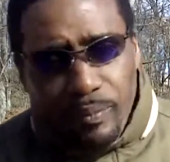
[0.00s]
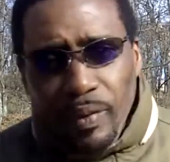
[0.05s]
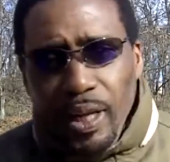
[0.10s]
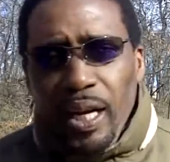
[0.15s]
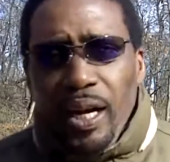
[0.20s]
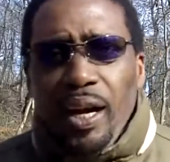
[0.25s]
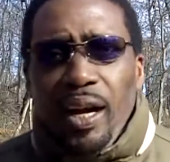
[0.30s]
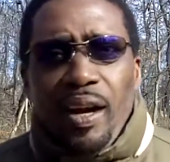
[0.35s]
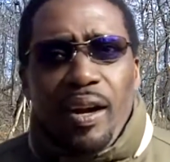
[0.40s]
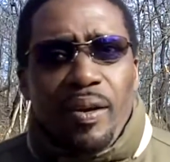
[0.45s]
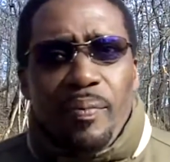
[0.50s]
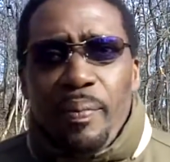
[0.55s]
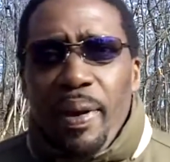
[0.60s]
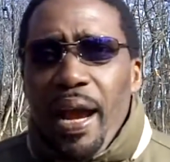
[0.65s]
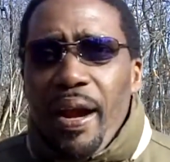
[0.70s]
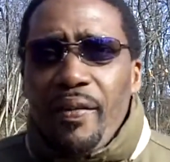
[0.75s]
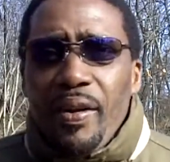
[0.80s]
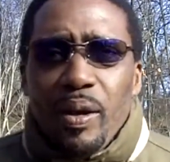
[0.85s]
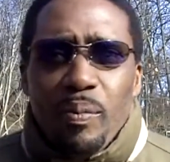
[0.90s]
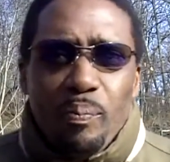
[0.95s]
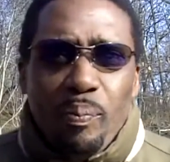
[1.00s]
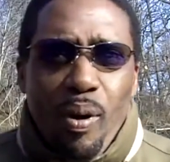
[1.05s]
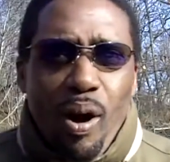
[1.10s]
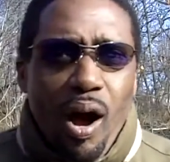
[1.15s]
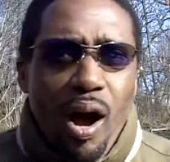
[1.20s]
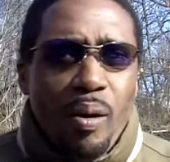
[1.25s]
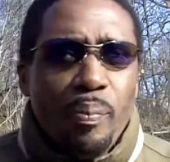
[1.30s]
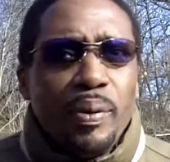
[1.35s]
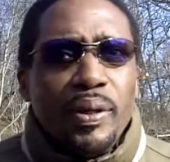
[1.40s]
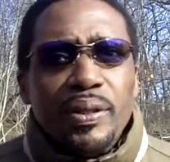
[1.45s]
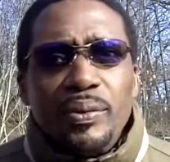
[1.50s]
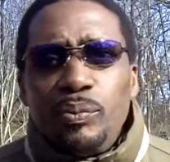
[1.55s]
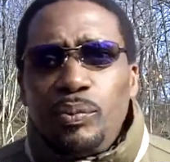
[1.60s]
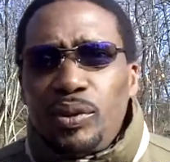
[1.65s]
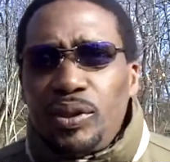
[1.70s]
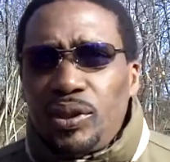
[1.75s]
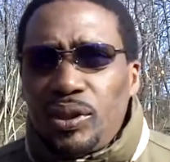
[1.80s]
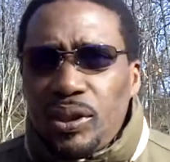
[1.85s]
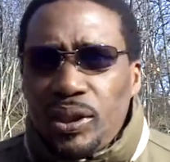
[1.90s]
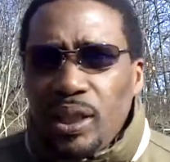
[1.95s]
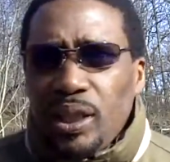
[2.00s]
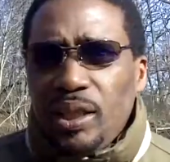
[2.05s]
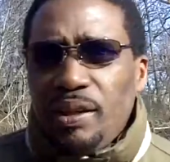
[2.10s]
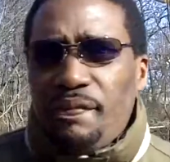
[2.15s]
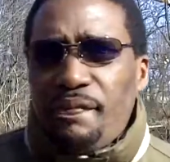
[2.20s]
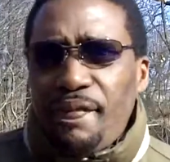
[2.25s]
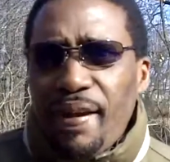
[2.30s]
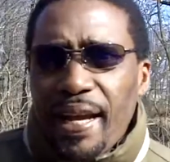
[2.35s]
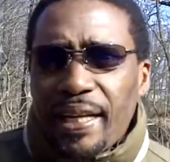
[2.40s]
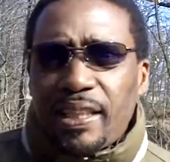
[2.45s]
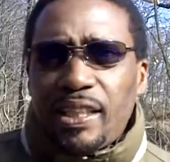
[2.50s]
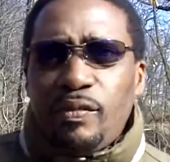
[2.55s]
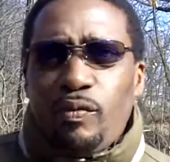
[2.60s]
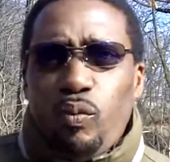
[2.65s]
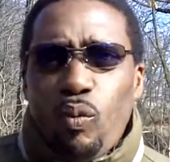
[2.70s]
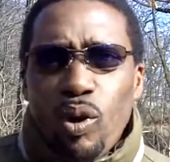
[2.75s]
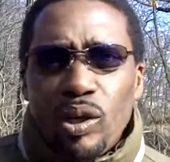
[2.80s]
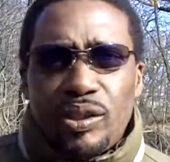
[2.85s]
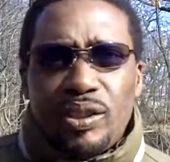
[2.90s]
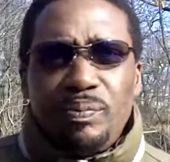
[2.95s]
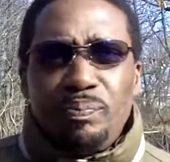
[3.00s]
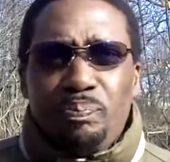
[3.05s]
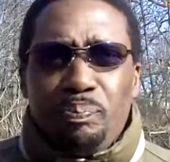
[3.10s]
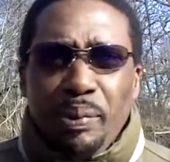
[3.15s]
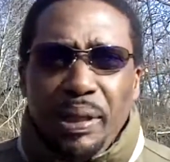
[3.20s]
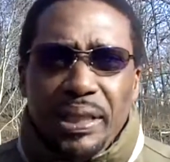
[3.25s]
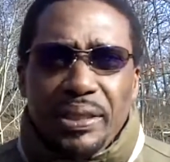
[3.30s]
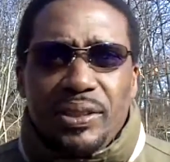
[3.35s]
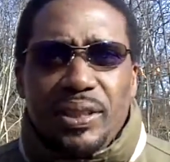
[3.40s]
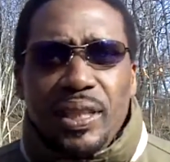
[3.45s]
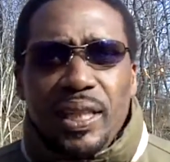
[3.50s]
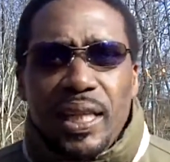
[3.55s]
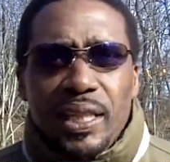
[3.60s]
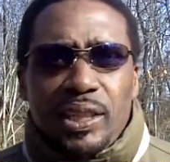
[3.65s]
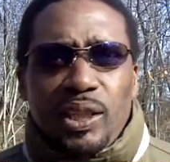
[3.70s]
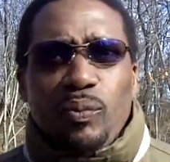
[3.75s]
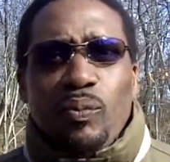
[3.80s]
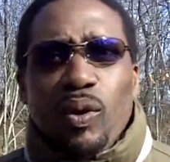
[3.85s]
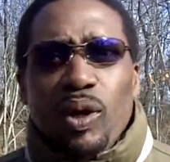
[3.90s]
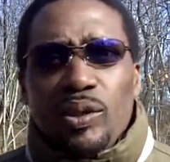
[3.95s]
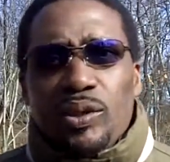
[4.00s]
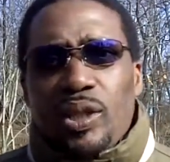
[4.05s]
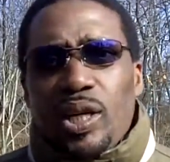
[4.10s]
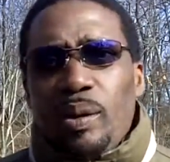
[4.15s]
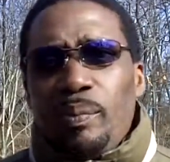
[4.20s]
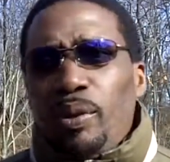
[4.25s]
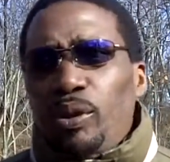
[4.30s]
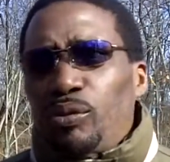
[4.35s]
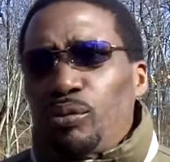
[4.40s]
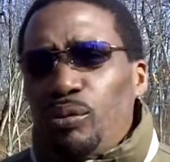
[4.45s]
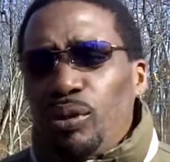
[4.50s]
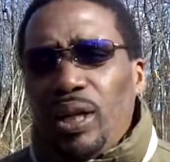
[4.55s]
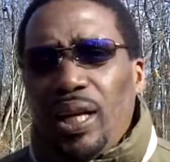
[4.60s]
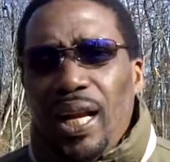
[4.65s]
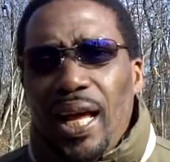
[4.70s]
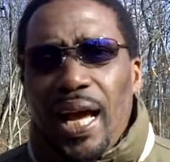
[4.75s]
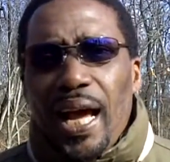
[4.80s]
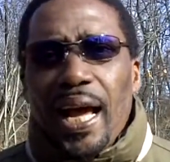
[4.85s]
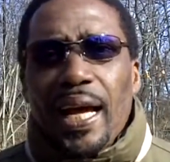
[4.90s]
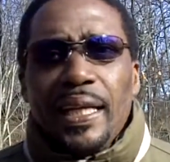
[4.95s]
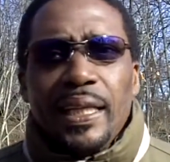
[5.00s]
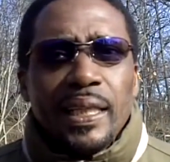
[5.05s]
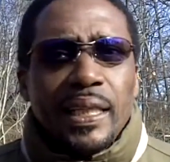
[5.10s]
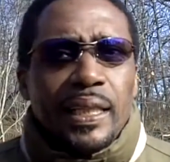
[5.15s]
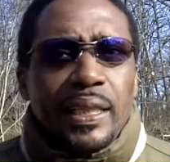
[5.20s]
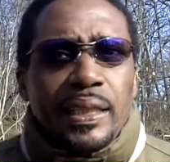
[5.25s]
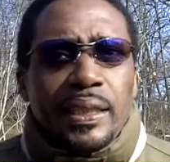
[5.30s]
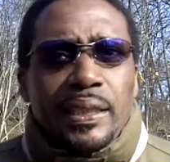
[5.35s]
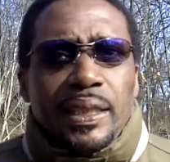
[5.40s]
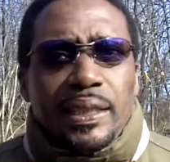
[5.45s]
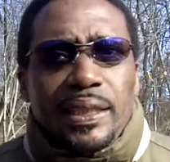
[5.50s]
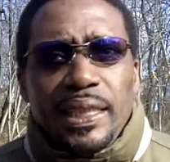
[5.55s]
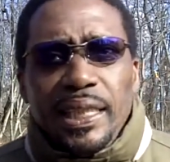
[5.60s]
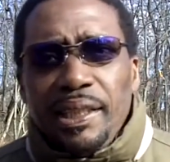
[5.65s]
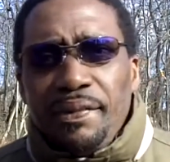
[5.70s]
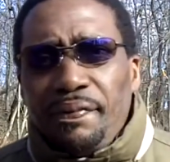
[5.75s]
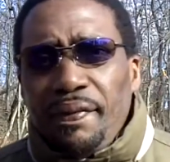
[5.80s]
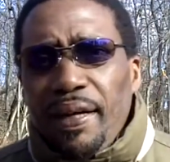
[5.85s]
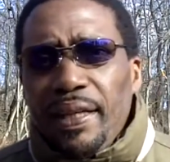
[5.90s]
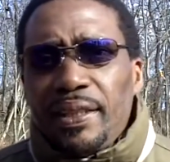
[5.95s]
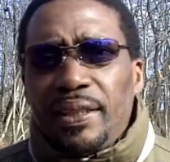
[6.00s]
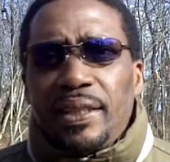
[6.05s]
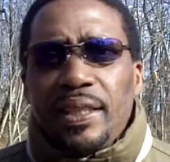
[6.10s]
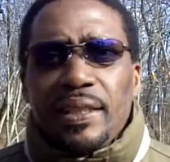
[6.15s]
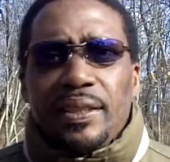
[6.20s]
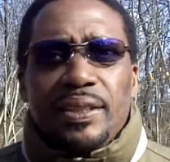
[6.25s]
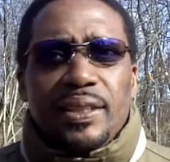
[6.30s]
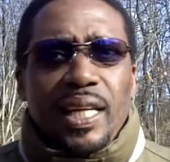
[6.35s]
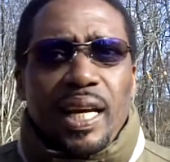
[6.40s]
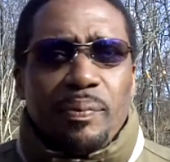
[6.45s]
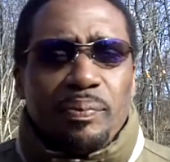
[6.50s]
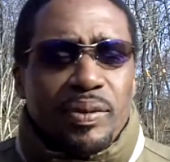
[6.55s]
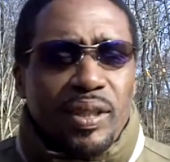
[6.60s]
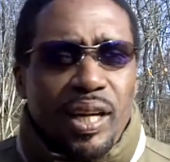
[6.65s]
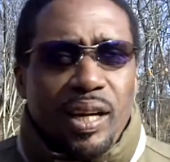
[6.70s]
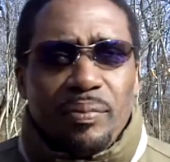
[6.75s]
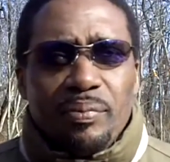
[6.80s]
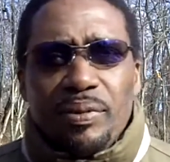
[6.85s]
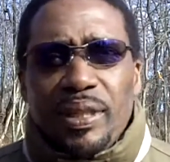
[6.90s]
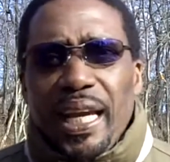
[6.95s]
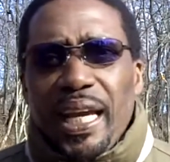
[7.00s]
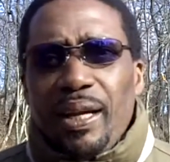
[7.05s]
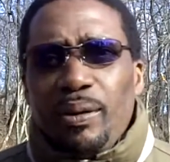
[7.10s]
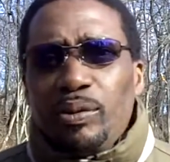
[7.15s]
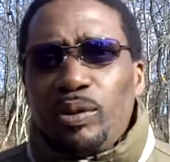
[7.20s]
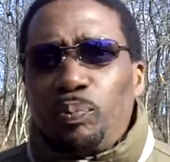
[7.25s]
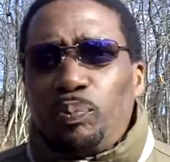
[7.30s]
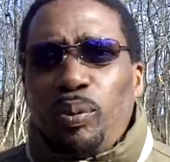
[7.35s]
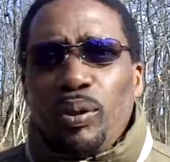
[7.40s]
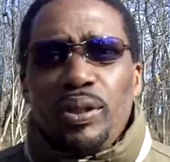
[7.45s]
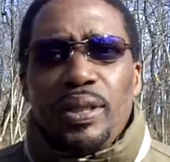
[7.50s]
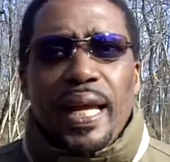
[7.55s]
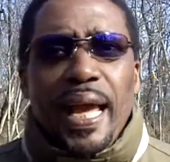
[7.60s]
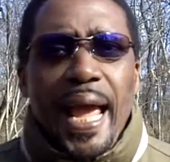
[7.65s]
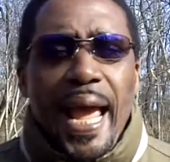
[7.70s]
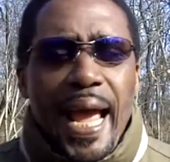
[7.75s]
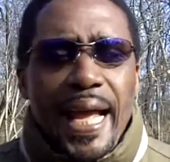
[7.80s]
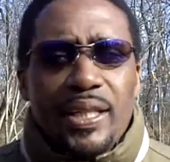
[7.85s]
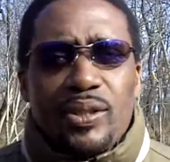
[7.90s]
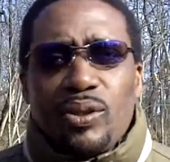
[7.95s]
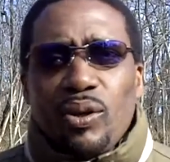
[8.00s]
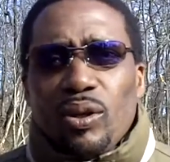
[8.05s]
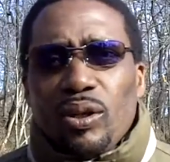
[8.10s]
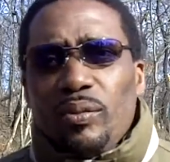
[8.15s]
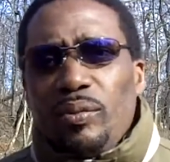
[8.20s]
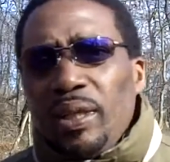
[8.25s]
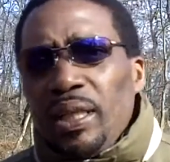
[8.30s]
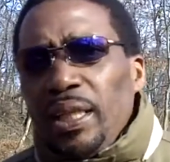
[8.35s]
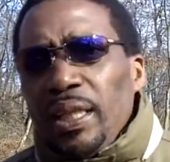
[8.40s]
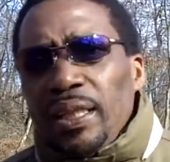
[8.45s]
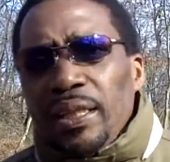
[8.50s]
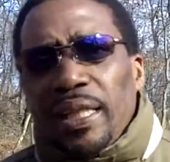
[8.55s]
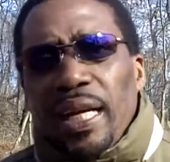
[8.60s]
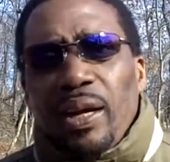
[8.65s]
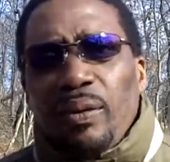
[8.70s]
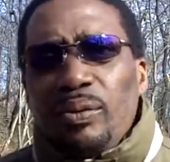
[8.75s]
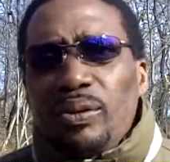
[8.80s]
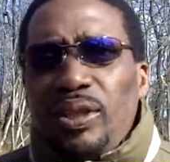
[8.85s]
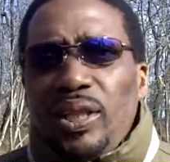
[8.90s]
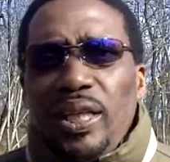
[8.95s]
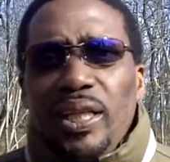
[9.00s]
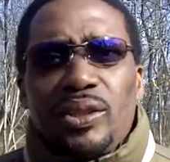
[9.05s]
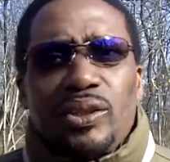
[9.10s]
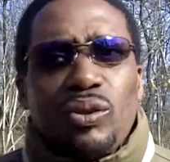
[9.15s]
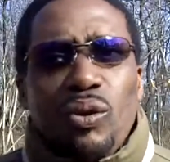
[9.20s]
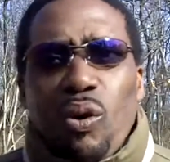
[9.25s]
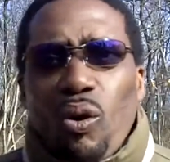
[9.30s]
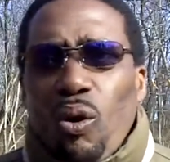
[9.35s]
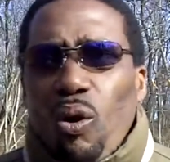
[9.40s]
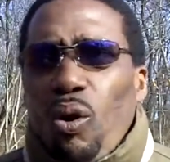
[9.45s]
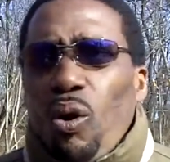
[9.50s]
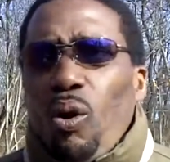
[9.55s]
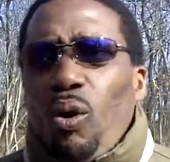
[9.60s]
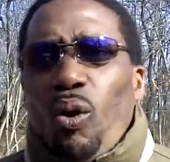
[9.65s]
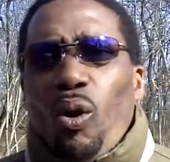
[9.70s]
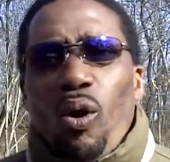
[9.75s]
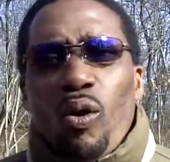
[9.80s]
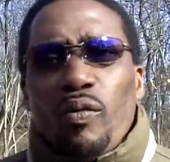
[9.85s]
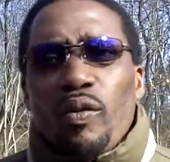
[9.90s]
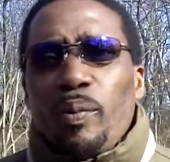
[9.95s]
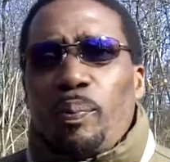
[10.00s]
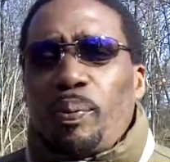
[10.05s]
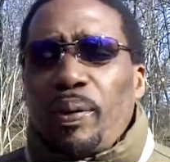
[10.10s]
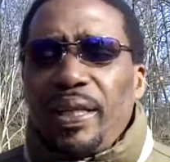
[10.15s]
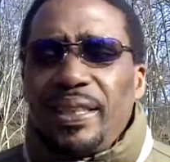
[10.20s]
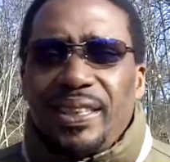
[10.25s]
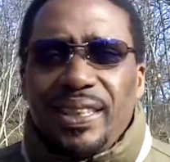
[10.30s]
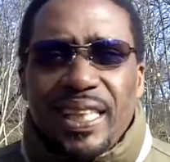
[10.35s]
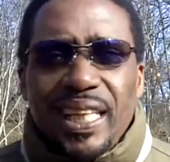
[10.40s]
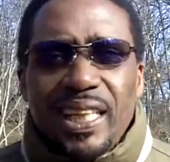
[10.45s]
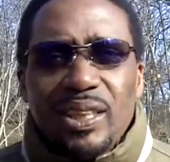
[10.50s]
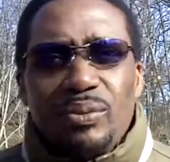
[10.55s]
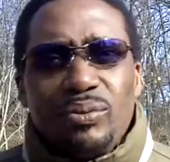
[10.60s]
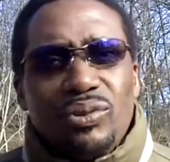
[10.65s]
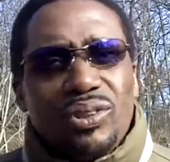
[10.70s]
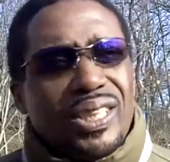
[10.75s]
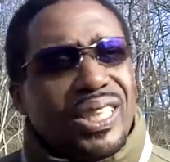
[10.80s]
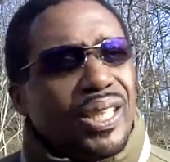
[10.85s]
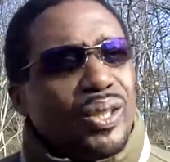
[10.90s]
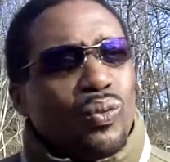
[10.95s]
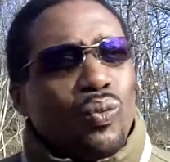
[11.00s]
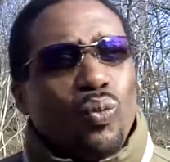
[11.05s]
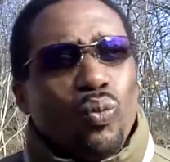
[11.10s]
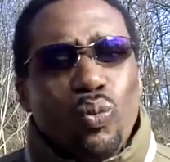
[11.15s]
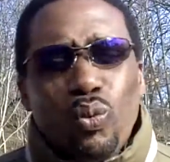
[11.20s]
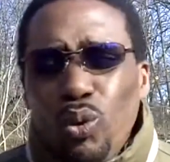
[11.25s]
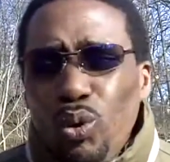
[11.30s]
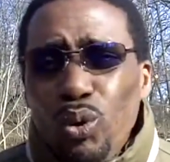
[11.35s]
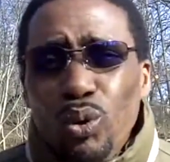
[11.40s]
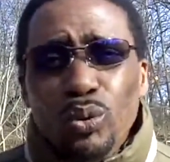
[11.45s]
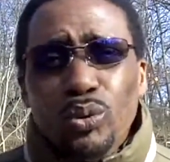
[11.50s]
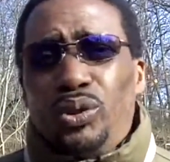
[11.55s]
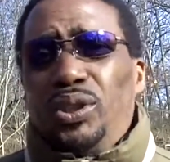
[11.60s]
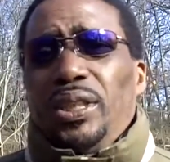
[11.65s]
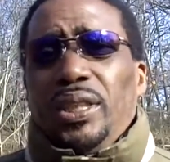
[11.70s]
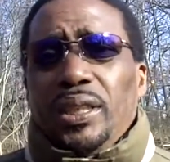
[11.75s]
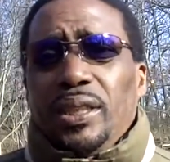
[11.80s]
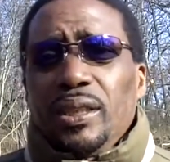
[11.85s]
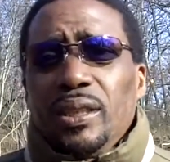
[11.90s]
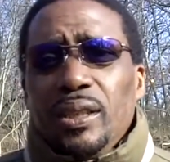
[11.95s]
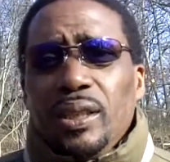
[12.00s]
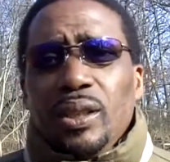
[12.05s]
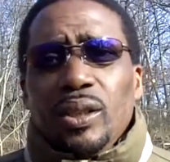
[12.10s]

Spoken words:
Marion Barber was still effective, wasn't beasting as he was coming through the line. The defense stepped up. They was putting hats on him. There was hits all over the place. Kids was getting woozy.